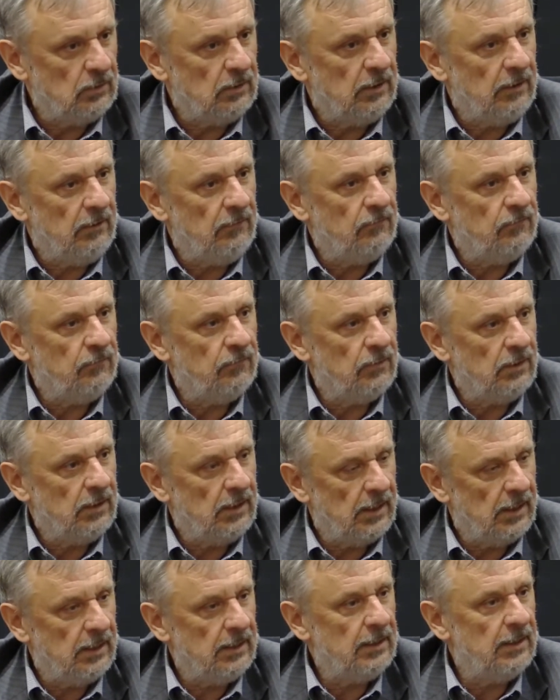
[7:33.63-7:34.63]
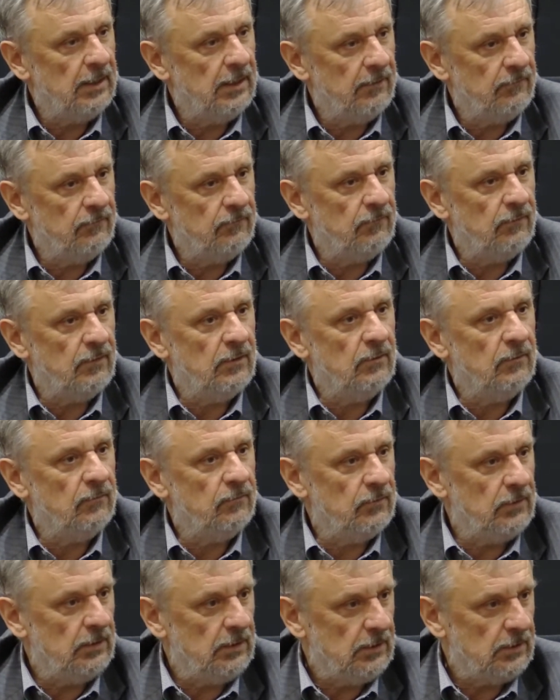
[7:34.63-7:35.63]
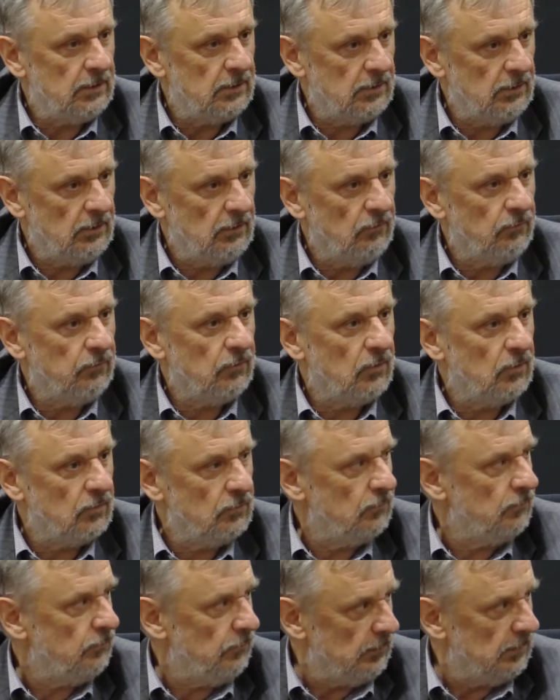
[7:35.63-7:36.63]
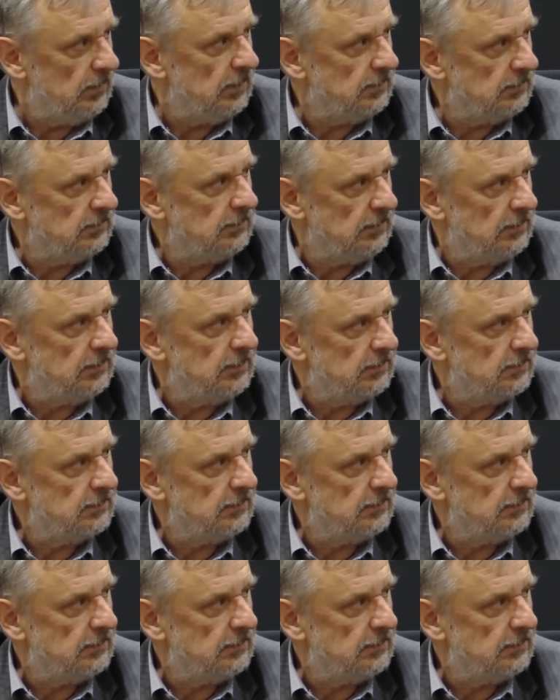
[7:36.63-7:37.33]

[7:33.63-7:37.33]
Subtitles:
have a high level of degree of confidence in the